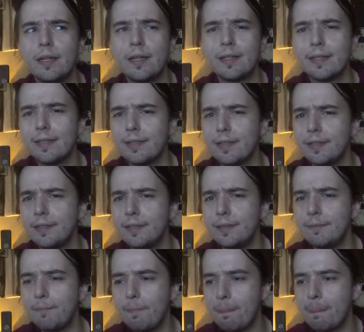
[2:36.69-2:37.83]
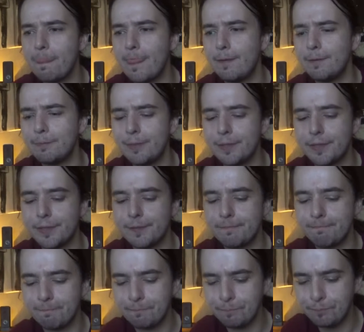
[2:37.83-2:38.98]
kind of liked it. It was pretty good.
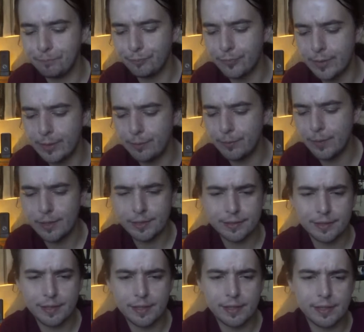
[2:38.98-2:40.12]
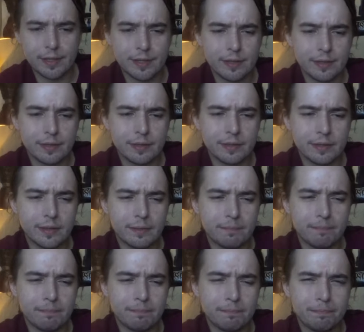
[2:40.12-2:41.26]
It wasn't the
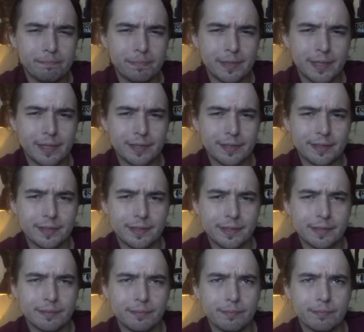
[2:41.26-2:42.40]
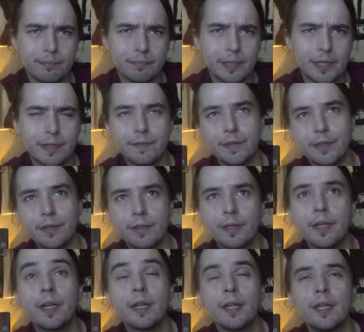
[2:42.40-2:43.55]
best ever.
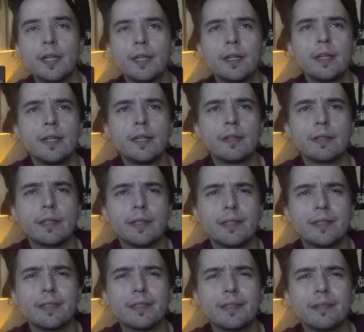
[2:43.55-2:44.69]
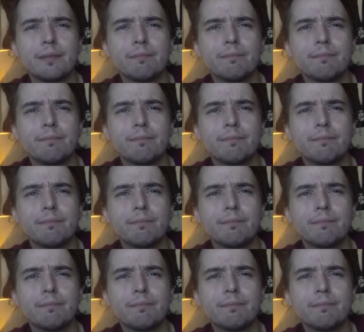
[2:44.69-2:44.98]
Cause